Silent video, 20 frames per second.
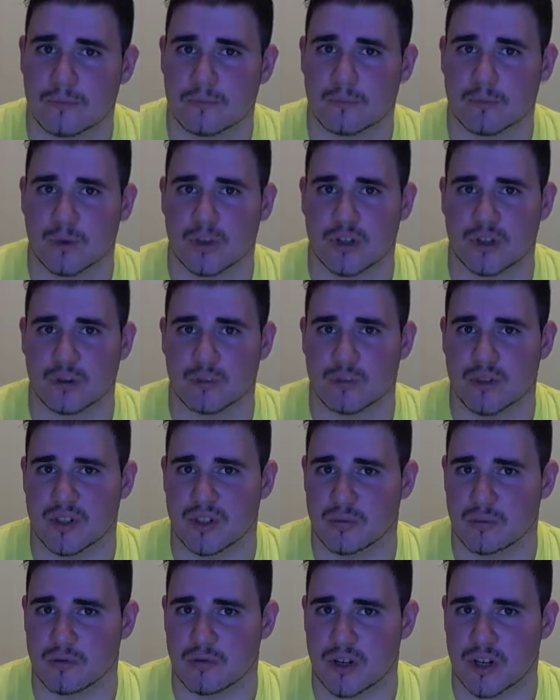whether it be
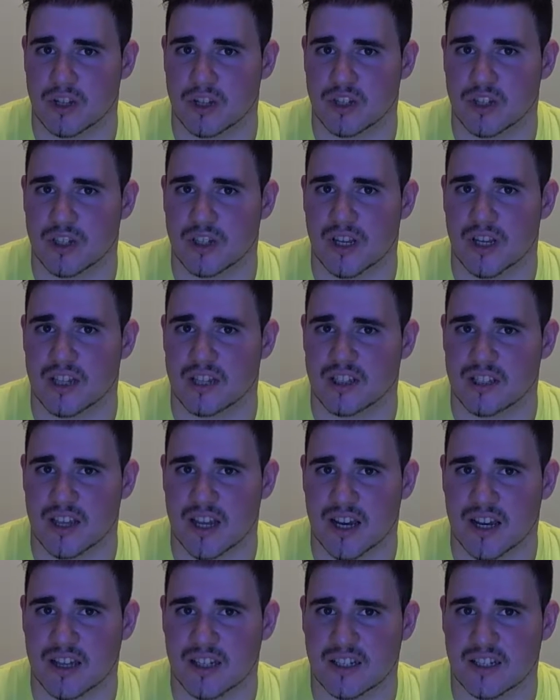depression,
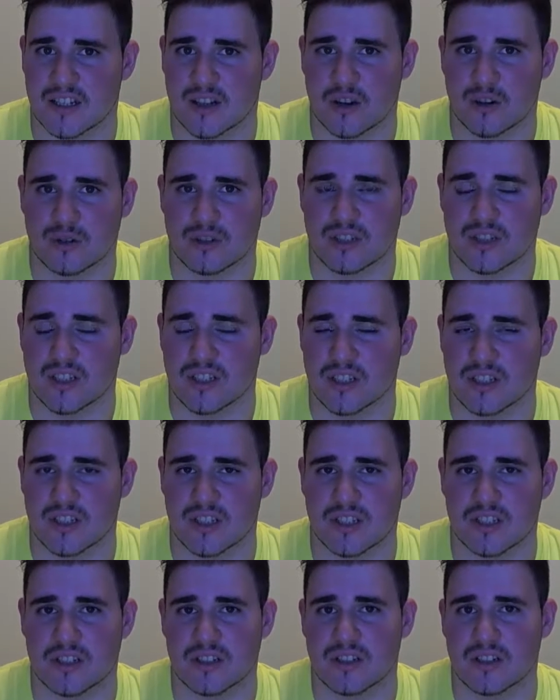anxiety,
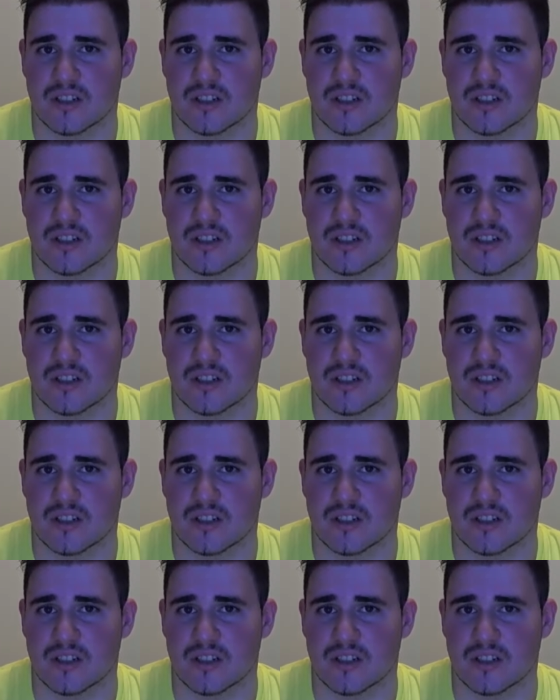OCD,